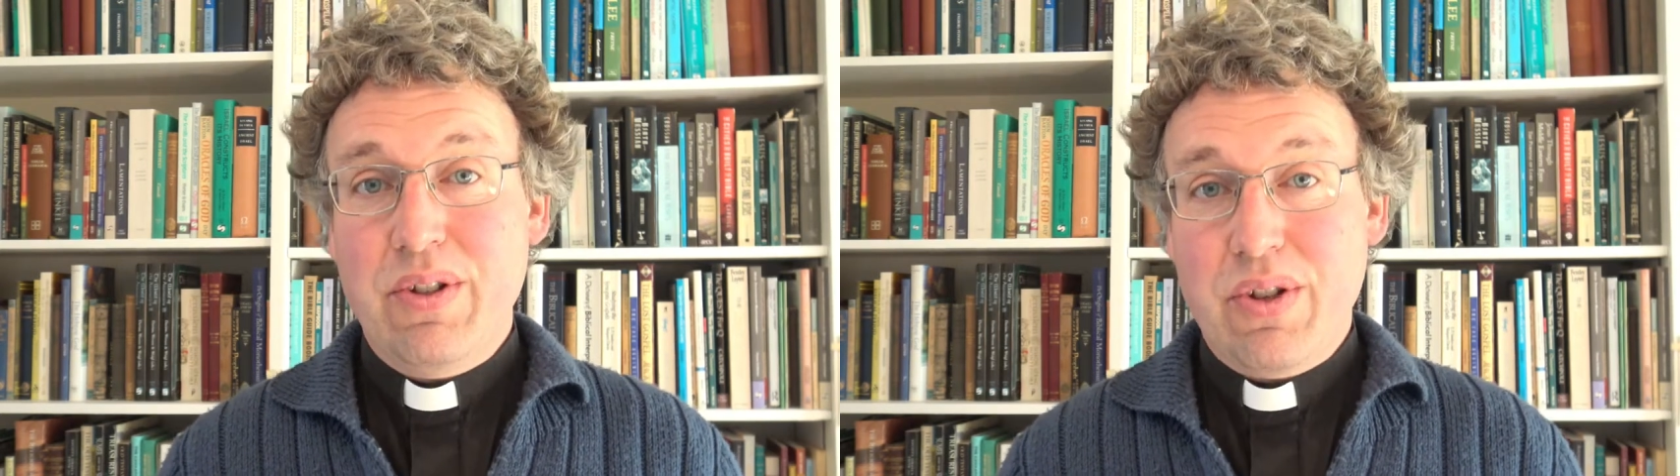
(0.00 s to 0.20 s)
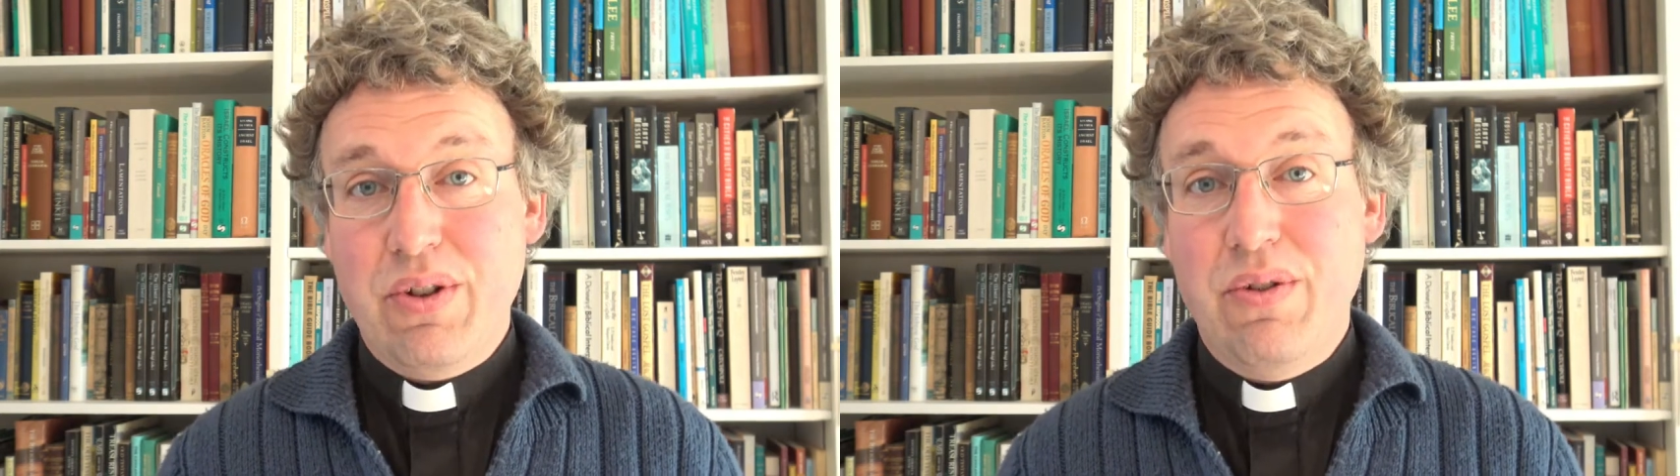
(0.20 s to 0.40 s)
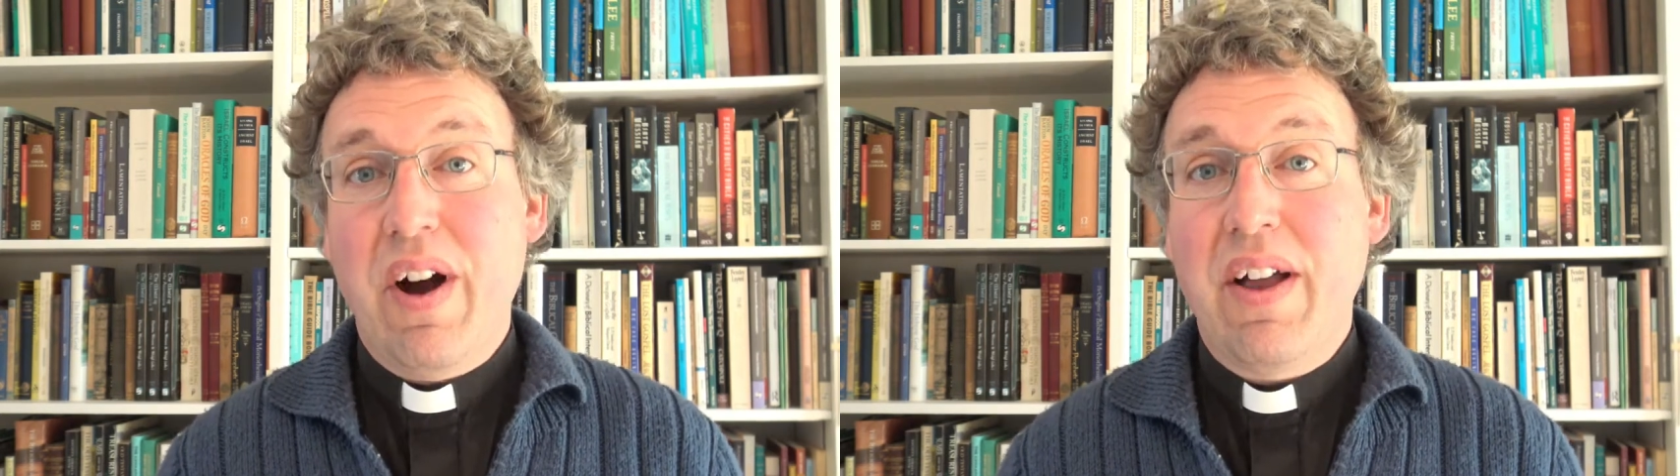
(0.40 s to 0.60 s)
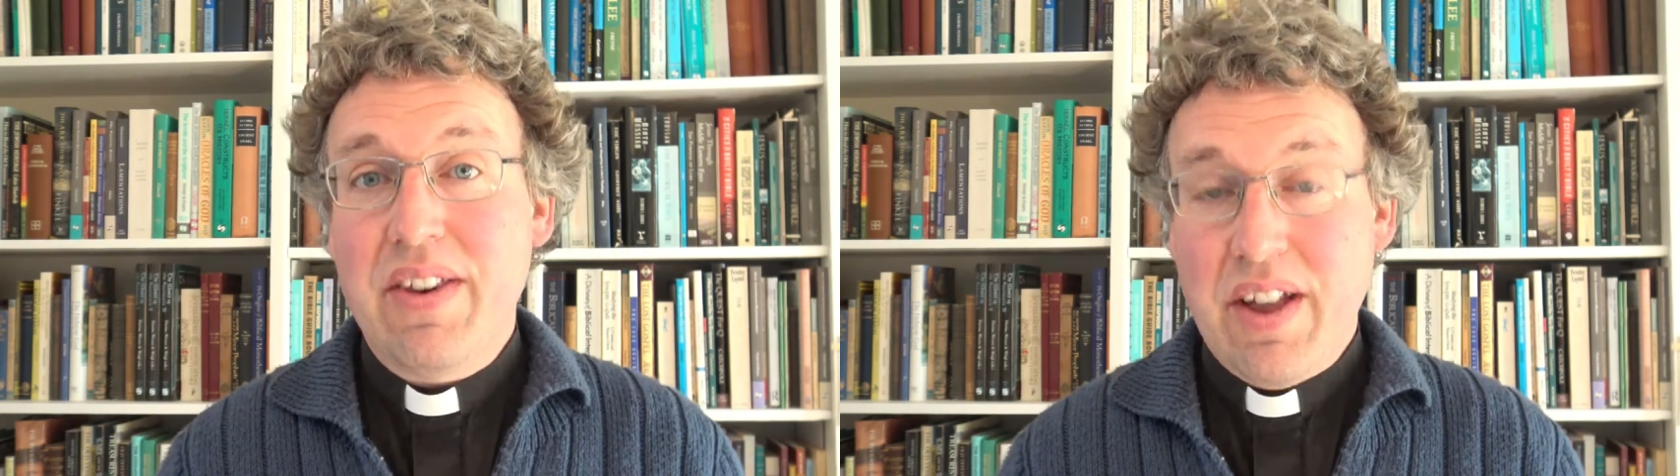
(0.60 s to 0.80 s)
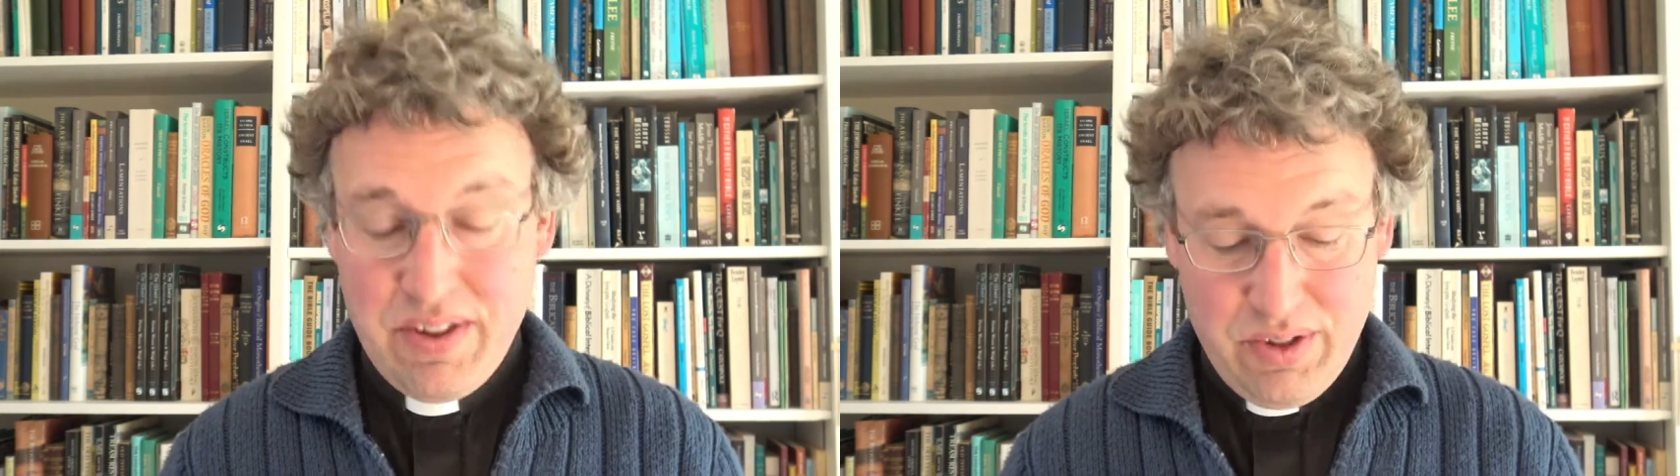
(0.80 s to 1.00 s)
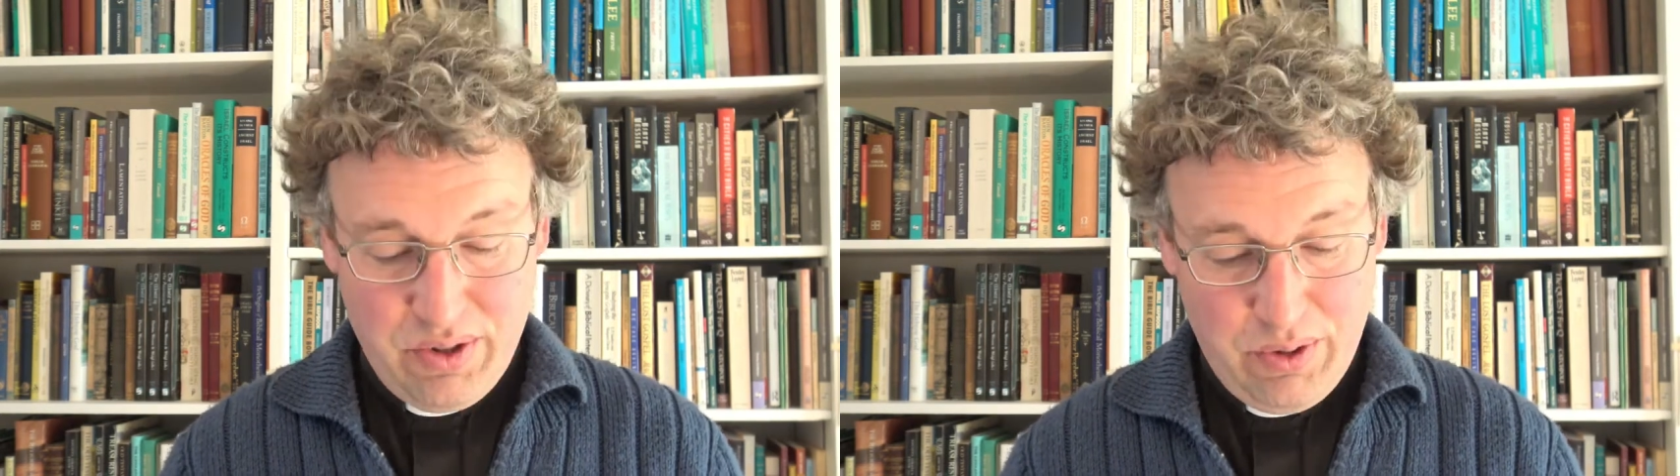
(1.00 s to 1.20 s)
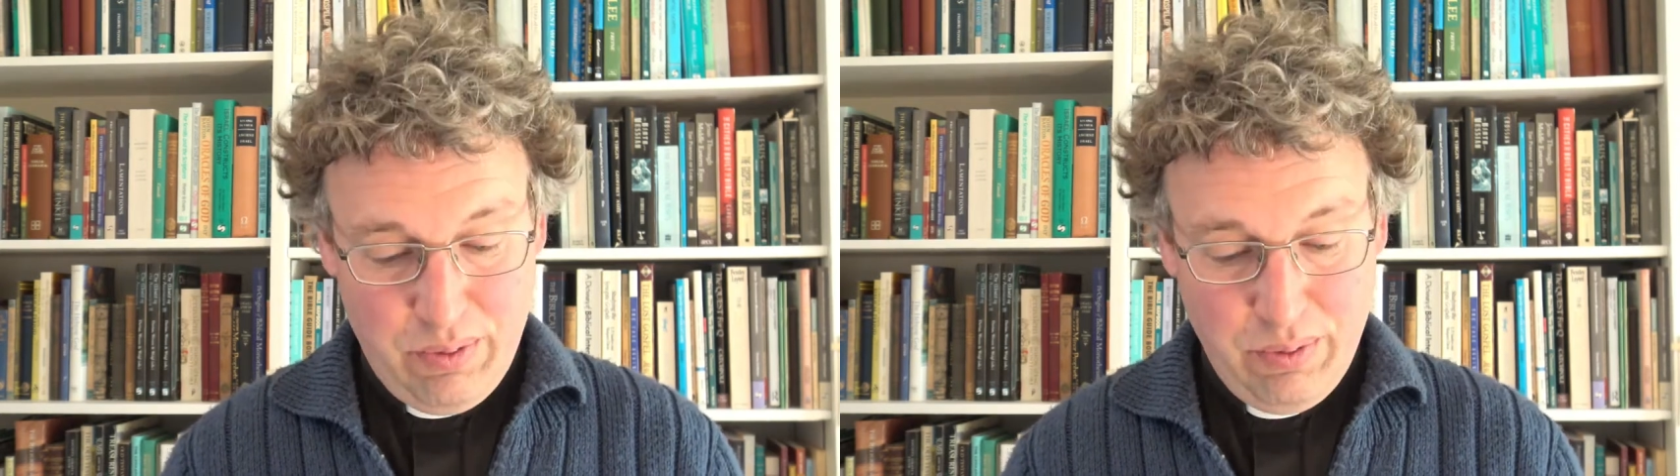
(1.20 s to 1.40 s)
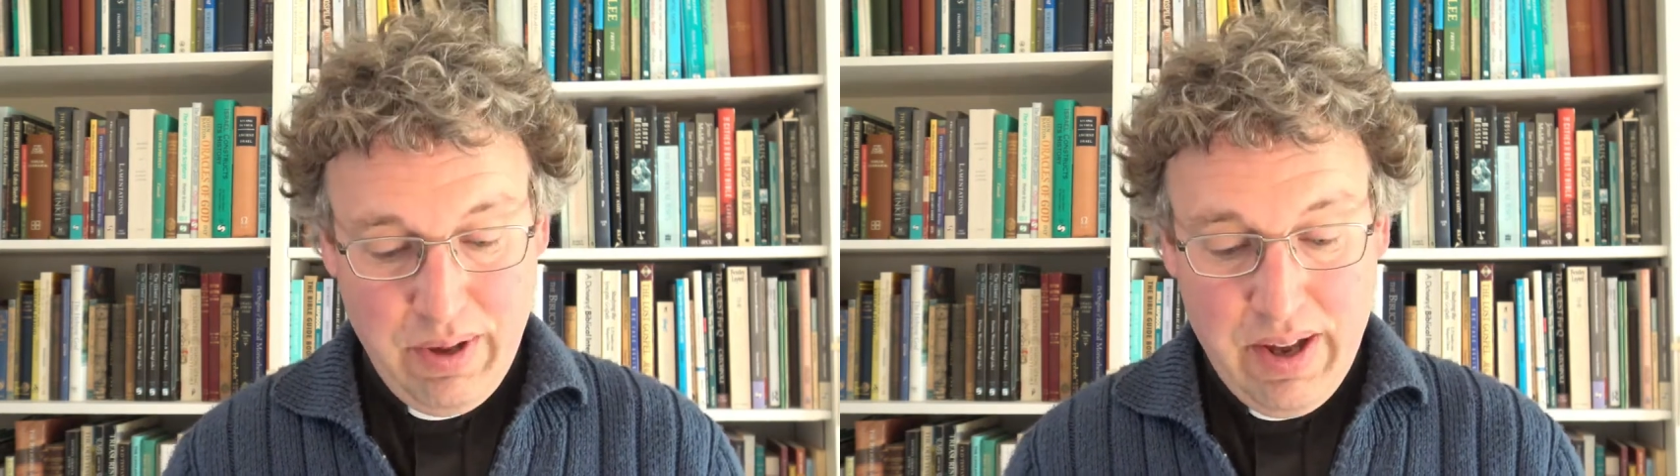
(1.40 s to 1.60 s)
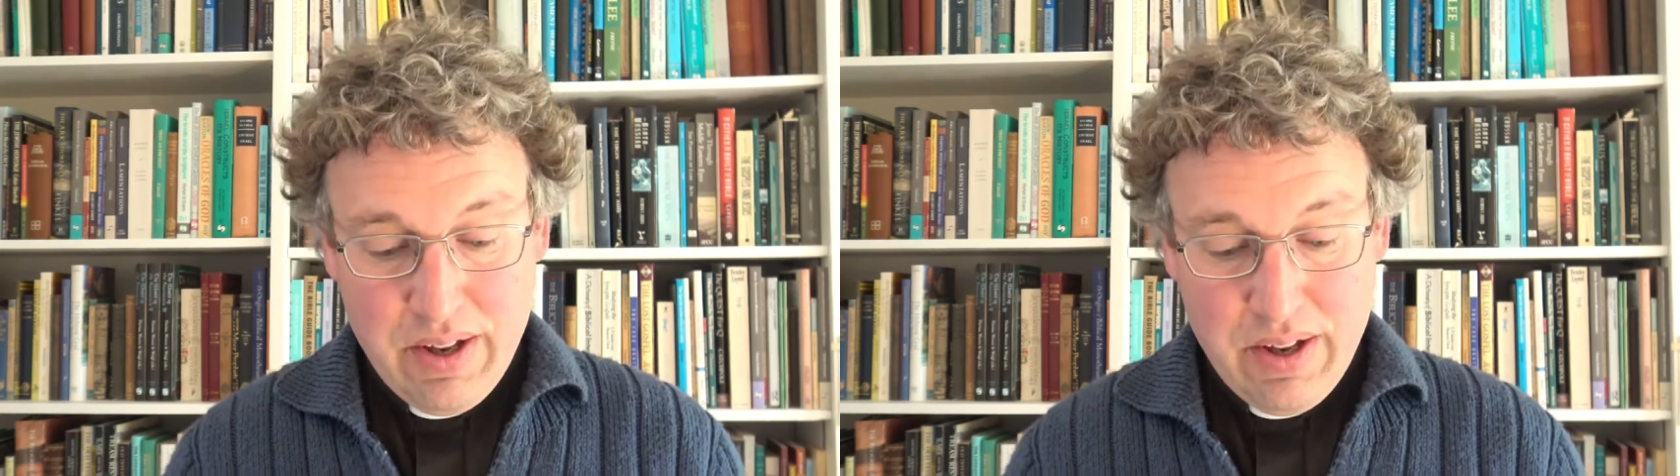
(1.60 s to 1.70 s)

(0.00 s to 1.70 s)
to another school.